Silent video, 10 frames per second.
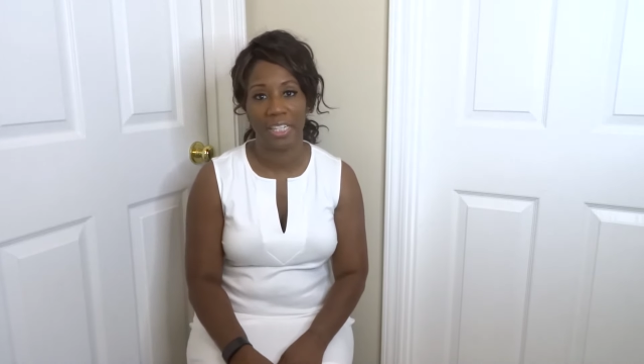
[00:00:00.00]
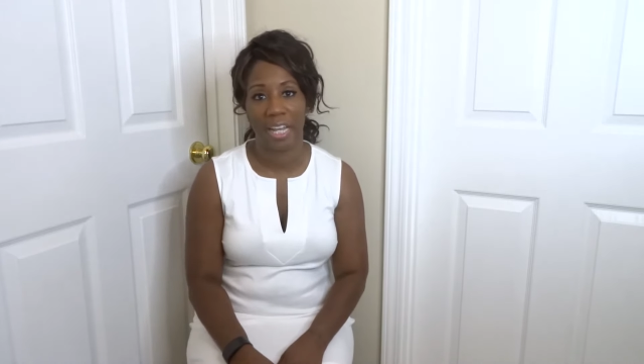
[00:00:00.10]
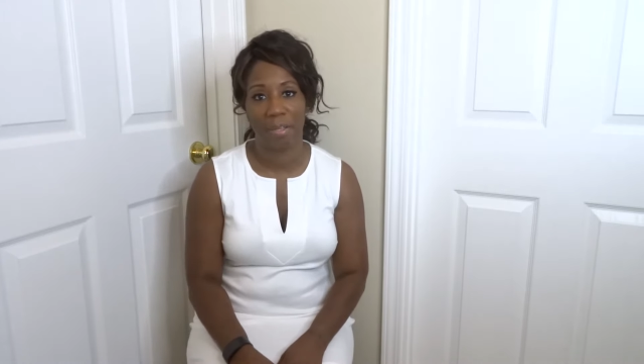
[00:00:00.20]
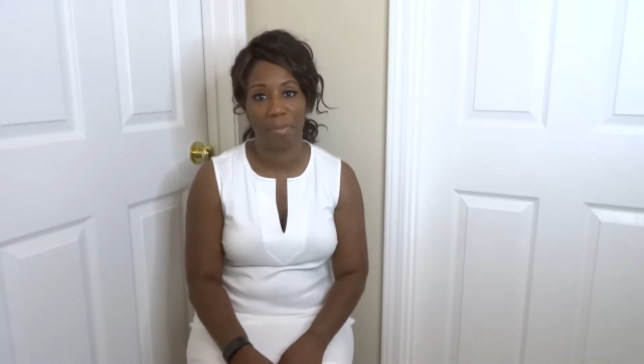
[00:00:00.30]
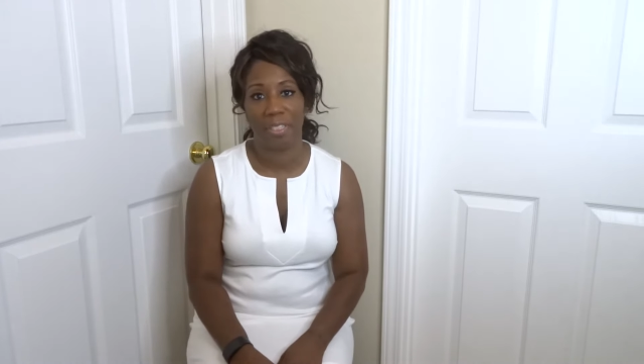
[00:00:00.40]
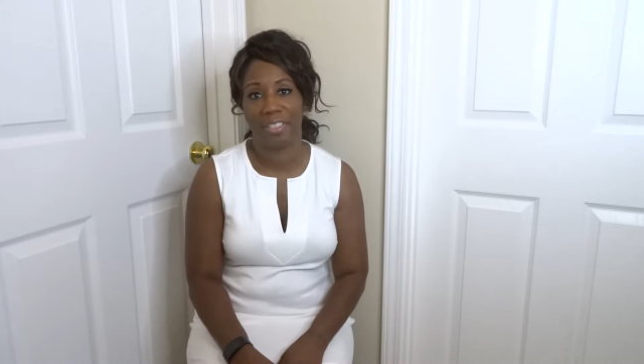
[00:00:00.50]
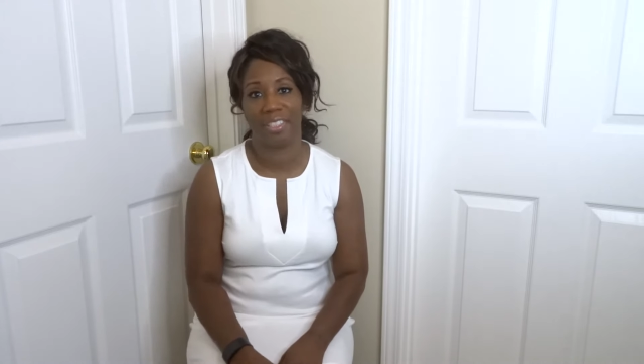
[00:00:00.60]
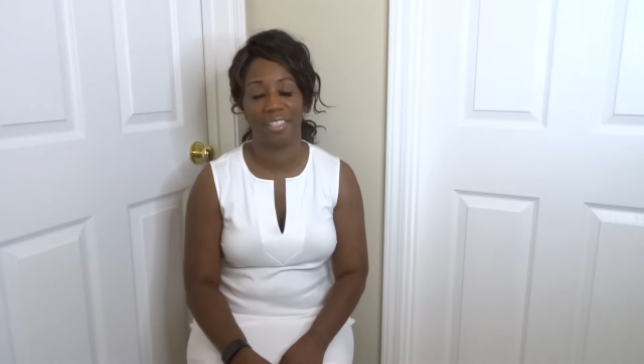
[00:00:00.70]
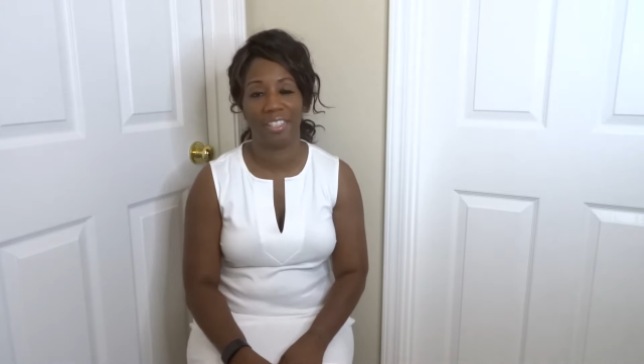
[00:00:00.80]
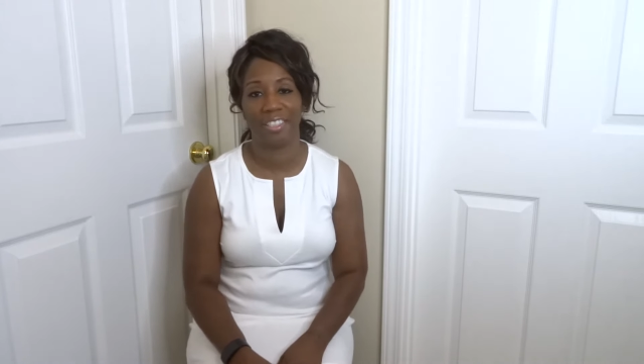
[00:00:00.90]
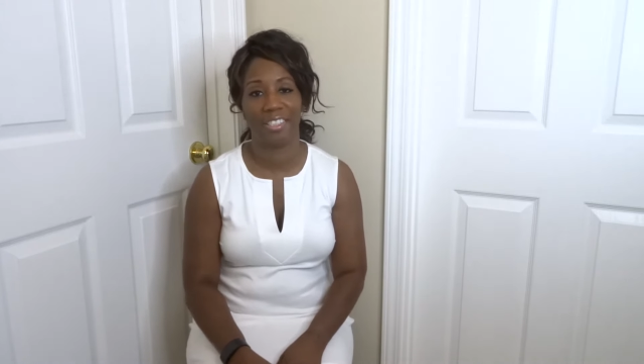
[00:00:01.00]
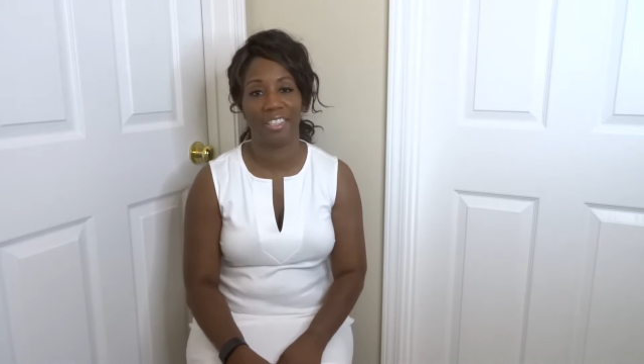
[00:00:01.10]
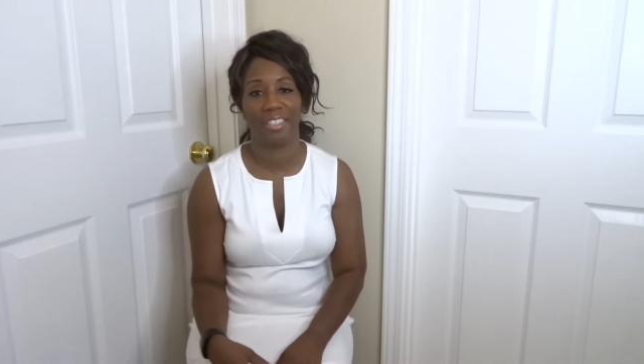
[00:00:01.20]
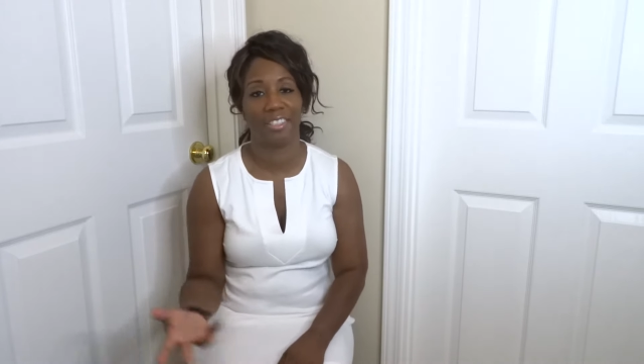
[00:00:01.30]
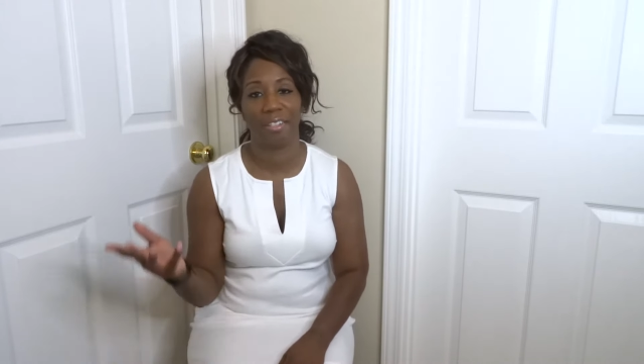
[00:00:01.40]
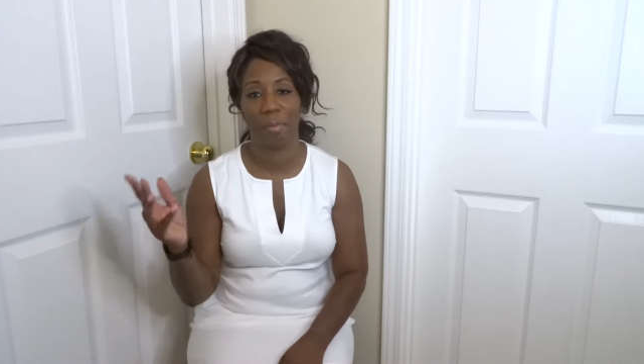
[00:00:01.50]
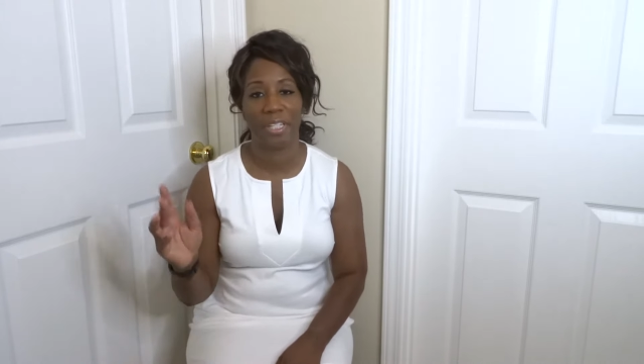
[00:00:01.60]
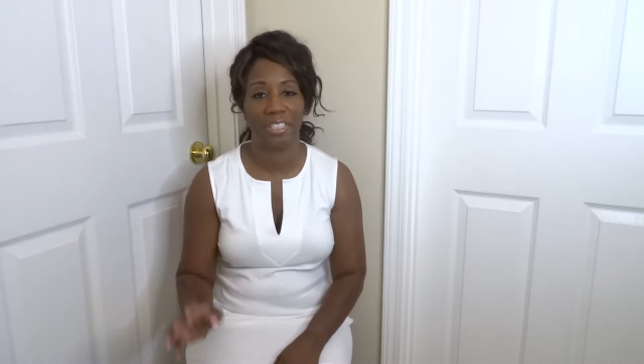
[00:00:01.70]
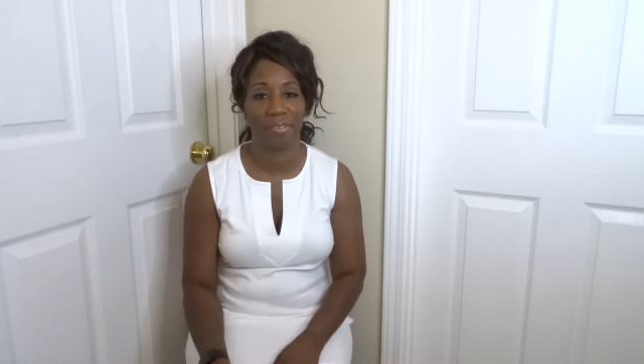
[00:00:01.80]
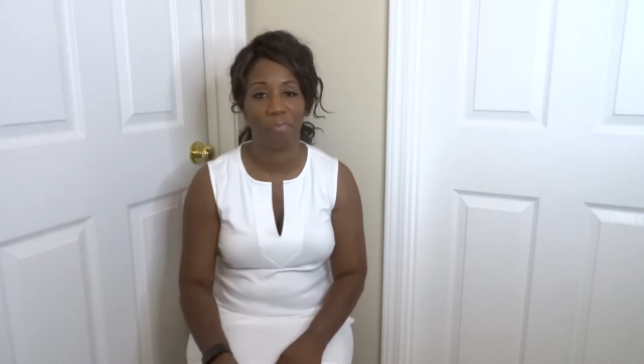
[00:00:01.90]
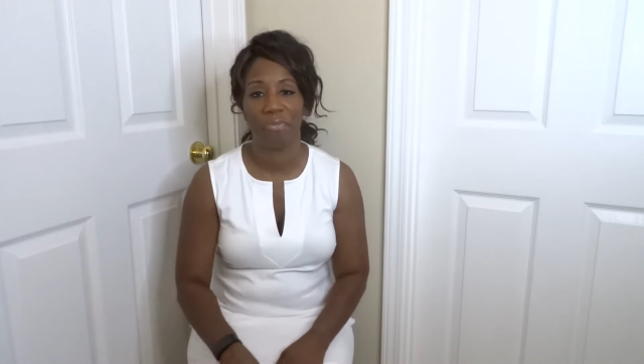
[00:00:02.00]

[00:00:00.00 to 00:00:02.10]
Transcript: diamonds? It's, it's amazing.